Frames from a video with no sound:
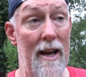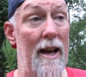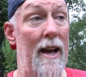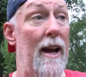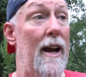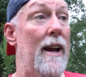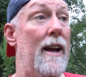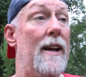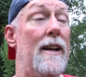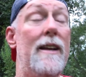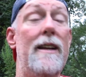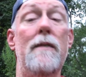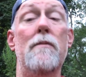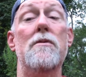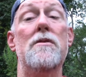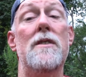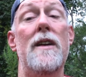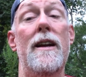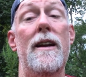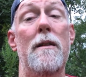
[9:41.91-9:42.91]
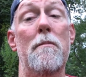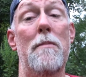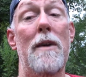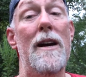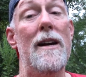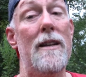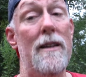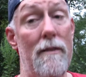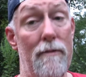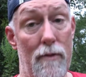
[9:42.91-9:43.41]
And he was standing
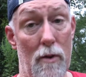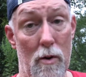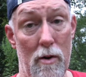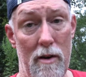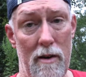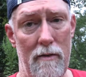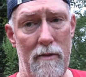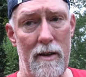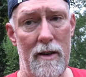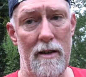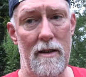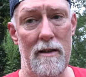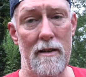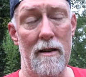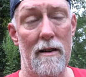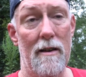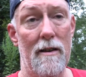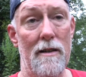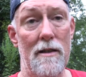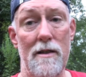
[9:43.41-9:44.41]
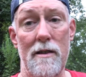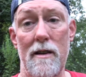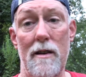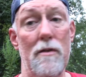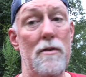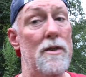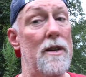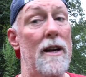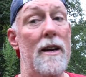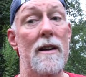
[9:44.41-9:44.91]
back at 40 or 50 yards, and
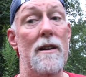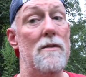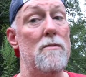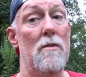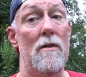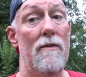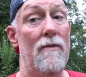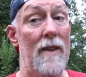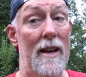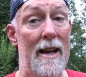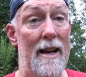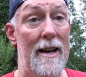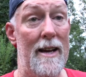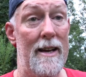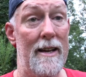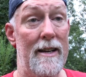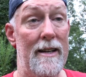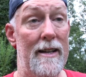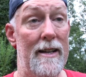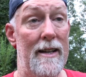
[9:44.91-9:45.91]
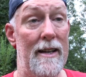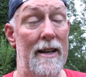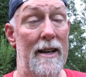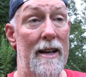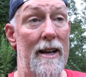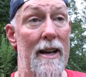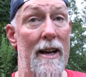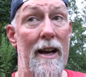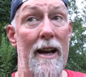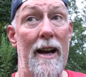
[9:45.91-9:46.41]
those arrows were flying,
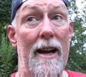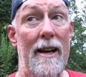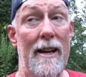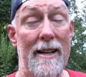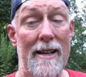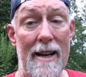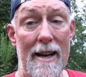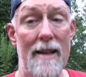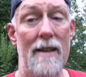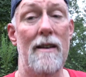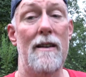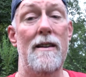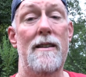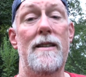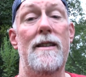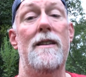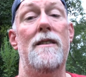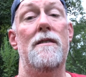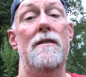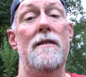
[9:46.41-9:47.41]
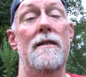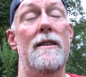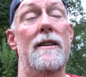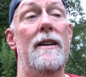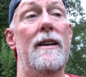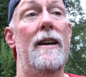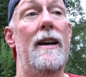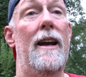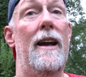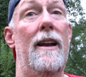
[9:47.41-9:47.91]
and it got our attention.
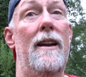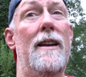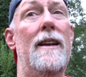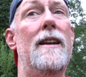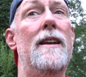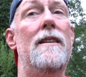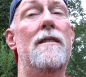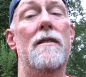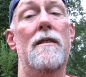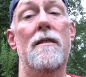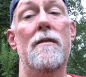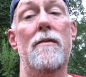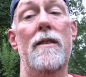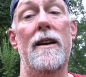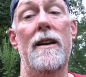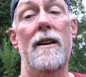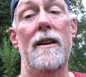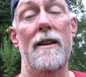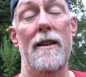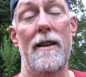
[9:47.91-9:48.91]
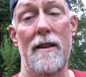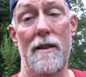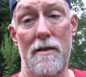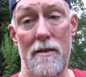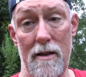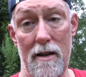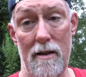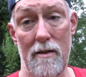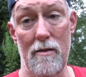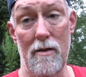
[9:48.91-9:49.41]
And then he turned around and let us
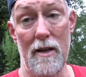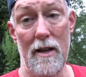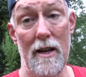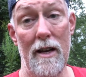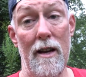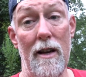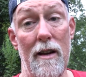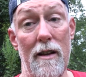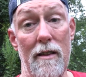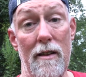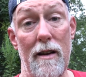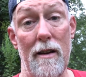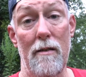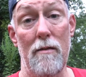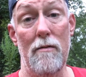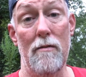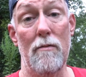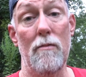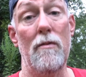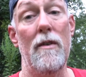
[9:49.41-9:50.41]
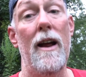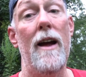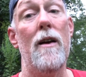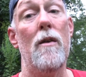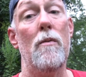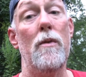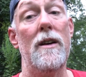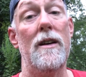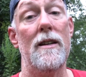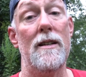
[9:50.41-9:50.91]
know that now
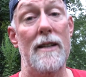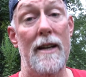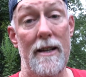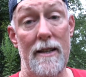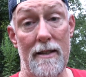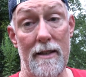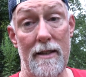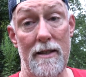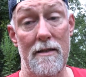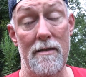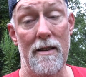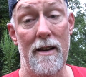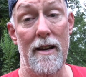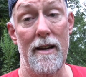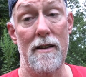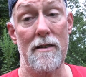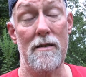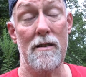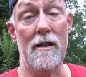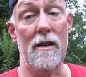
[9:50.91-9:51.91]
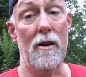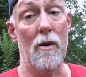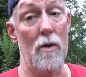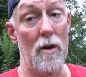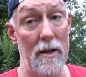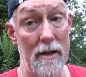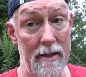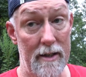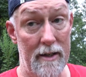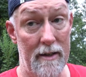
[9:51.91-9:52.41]
we could take these things and go
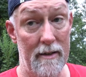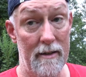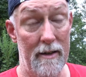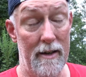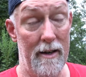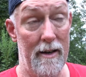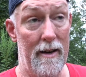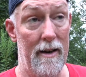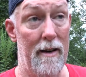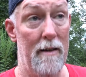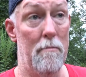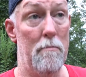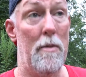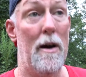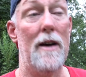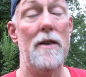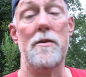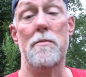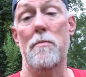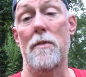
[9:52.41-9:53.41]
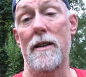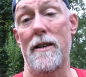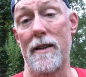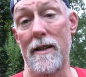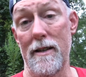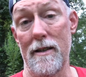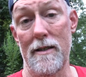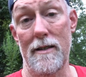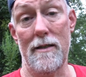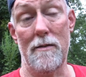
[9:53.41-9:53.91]
hunting and possibly
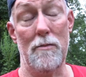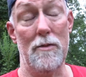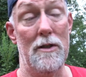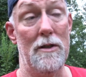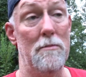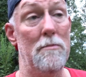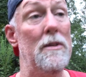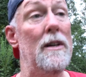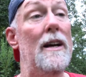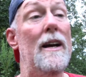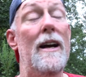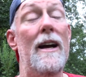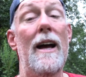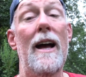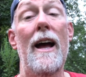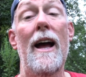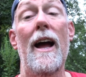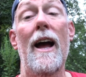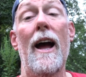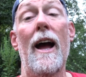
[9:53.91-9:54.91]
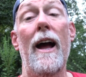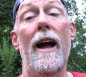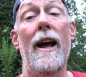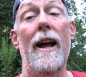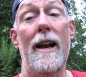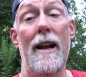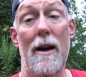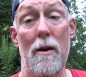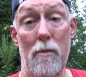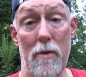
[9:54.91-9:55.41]
deer hunt with them.
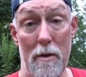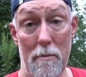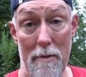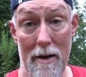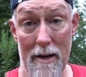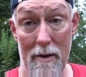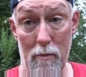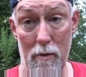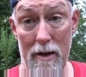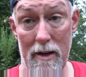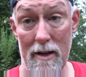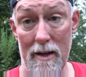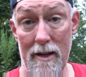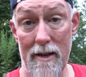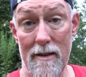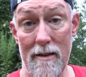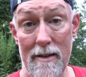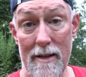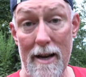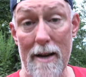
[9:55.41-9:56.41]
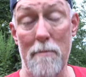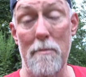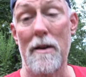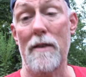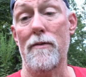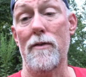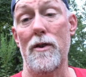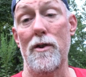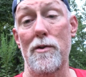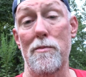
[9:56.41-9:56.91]
And I went about a week later and got my
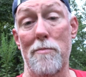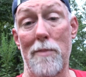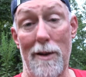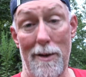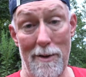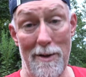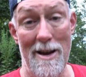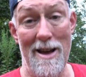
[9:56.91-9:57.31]
first bow.